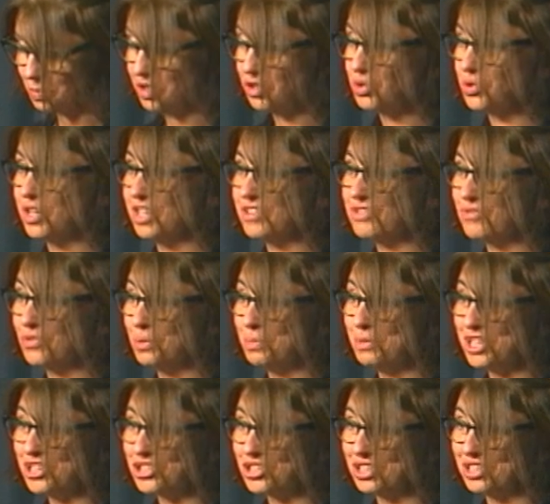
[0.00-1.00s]
where
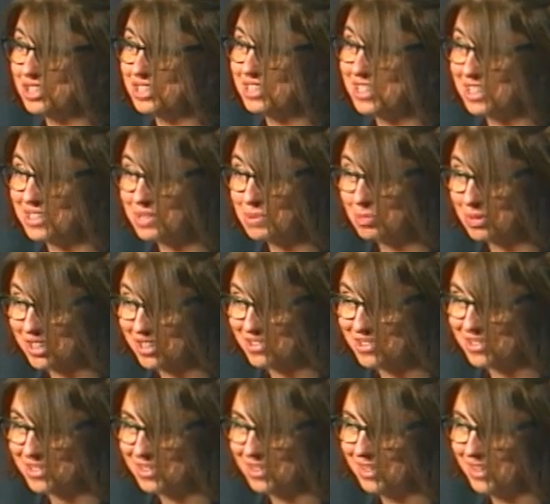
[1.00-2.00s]
transformation takes
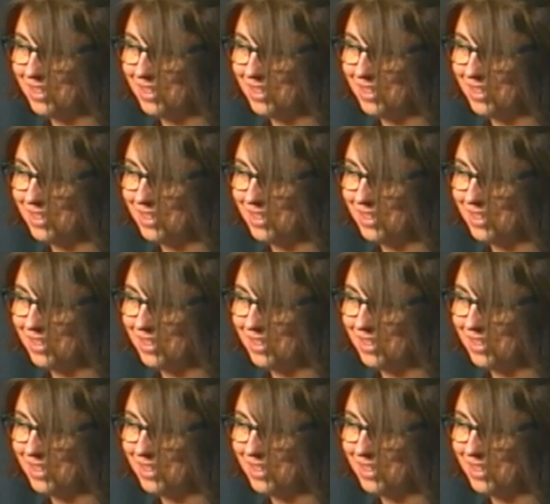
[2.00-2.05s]
place.